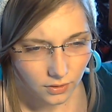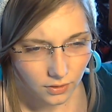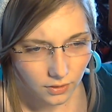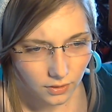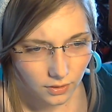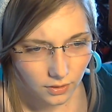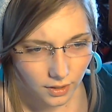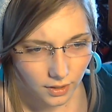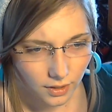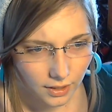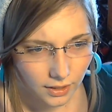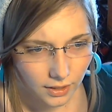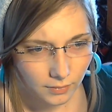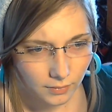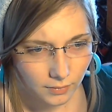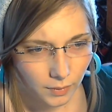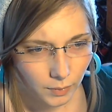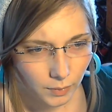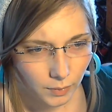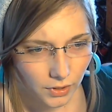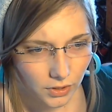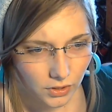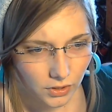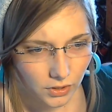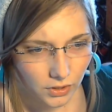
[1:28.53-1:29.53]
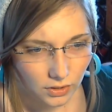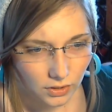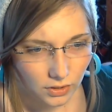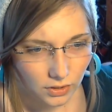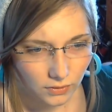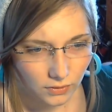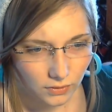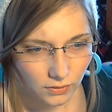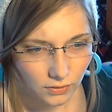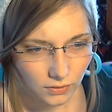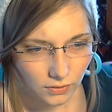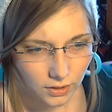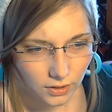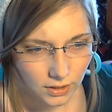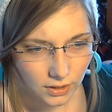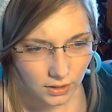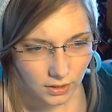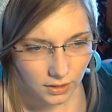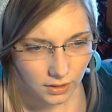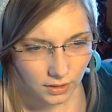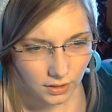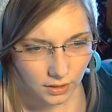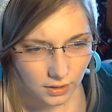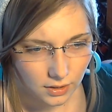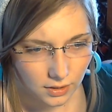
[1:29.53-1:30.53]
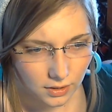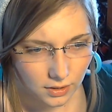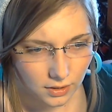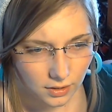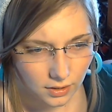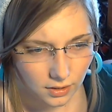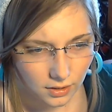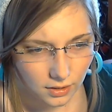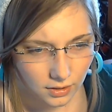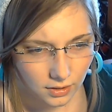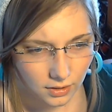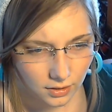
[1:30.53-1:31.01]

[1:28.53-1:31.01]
Alright, maybe I should have looked into this